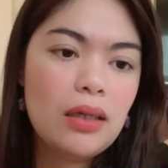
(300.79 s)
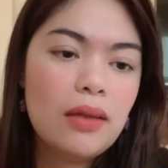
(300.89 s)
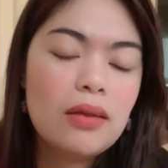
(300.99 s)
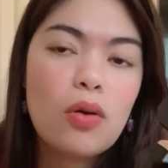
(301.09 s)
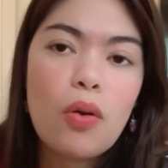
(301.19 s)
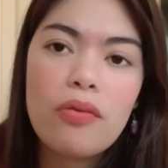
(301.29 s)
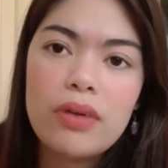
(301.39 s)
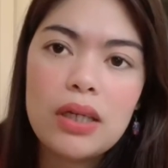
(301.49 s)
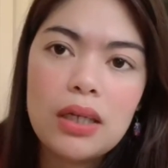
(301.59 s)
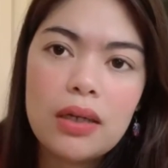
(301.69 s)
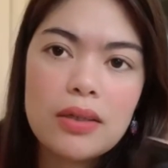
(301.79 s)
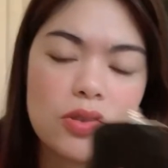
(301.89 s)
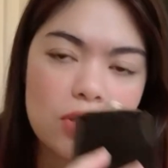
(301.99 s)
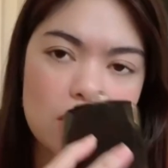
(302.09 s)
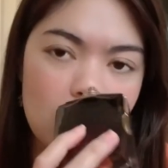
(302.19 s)
And the coffee in here is
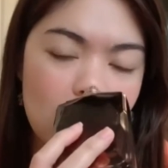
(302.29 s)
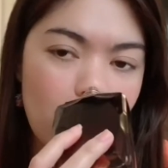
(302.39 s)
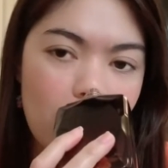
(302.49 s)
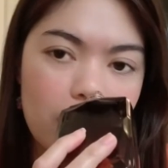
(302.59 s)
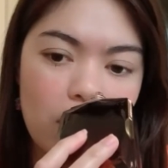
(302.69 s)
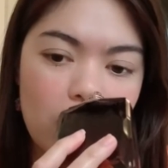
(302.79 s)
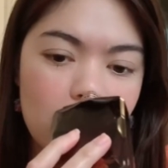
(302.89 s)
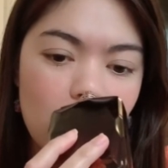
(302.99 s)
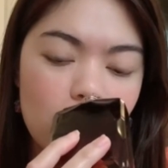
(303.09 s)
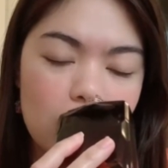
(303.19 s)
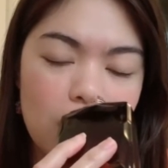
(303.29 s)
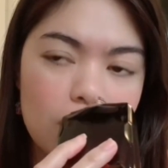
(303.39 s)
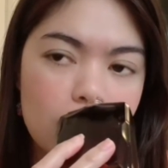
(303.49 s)
just in the background. I don't get